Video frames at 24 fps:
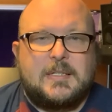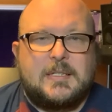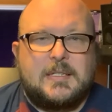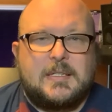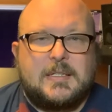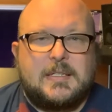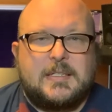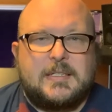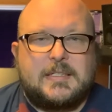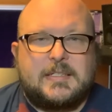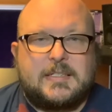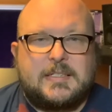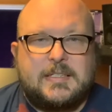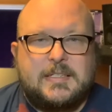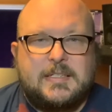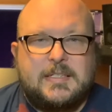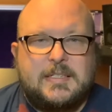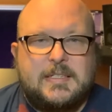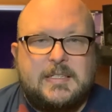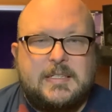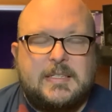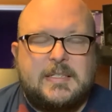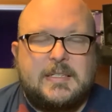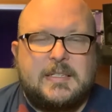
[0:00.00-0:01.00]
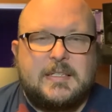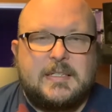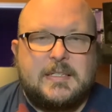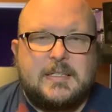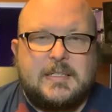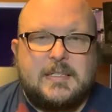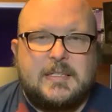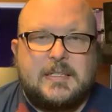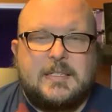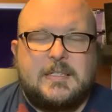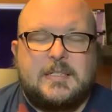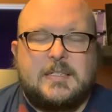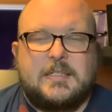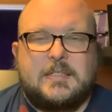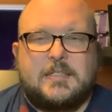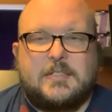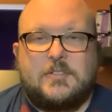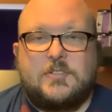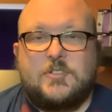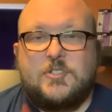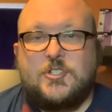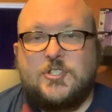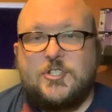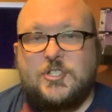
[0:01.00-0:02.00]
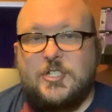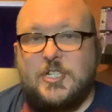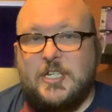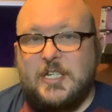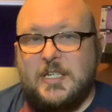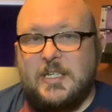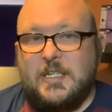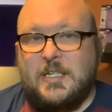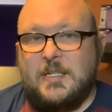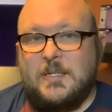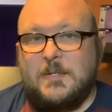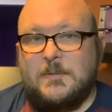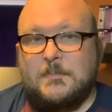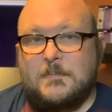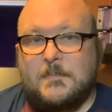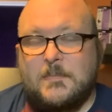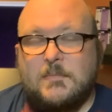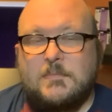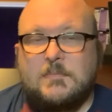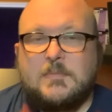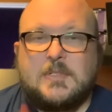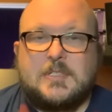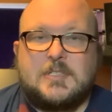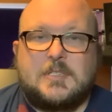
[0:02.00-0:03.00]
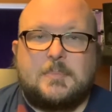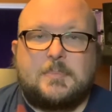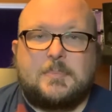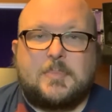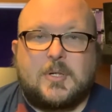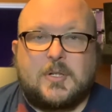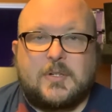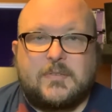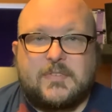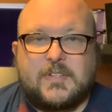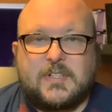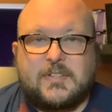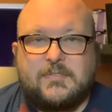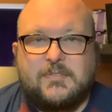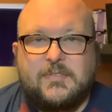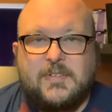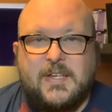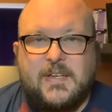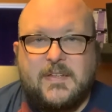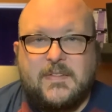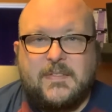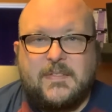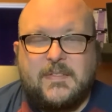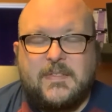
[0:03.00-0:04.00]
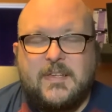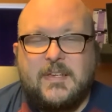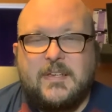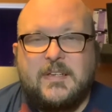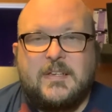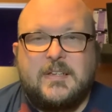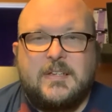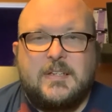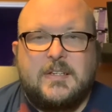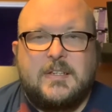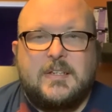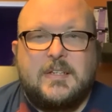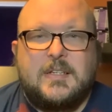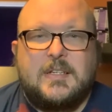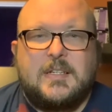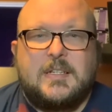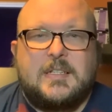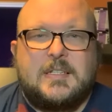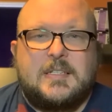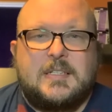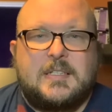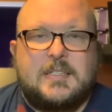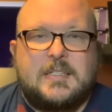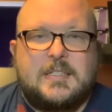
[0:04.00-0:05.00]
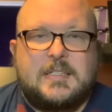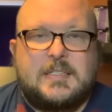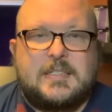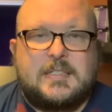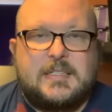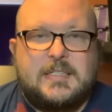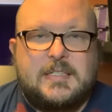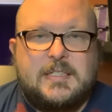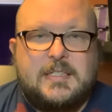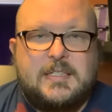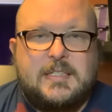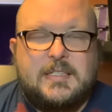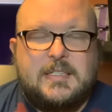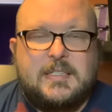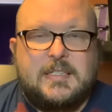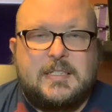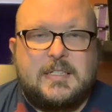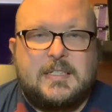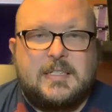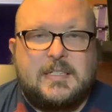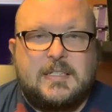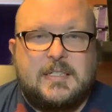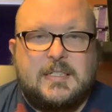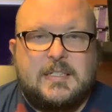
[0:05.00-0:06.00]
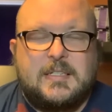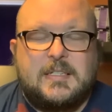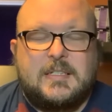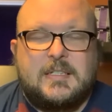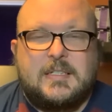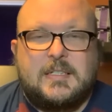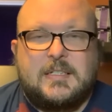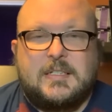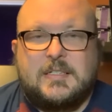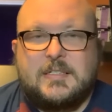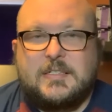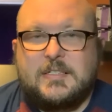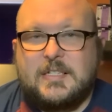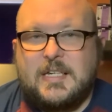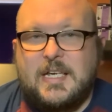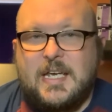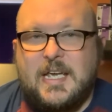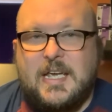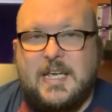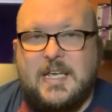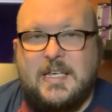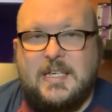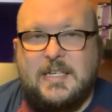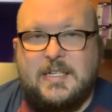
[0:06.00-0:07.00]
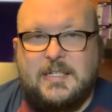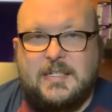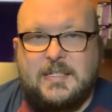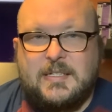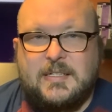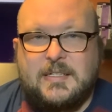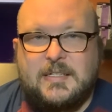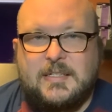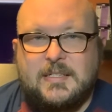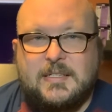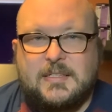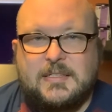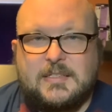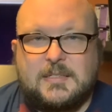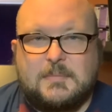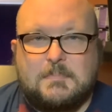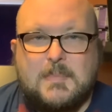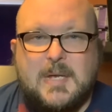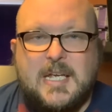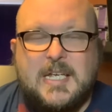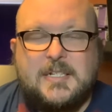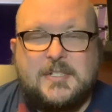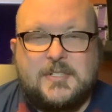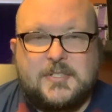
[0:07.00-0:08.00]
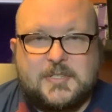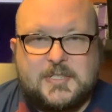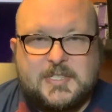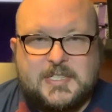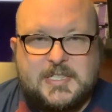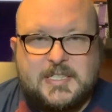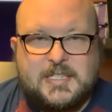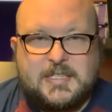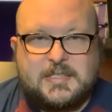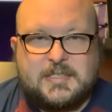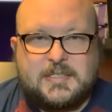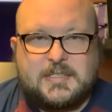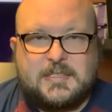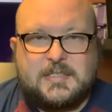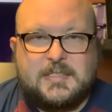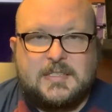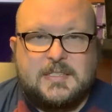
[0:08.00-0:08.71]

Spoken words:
C to G, it's a perfect fifth. C to A, it's a major sixth.